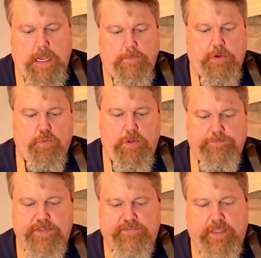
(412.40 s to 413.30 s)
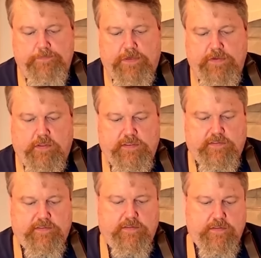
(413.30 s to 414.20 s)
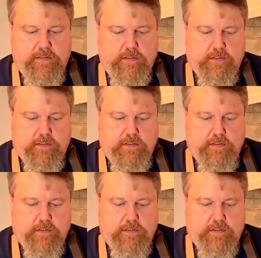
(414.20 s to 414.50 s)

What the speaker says: I'm going to whip this up until it's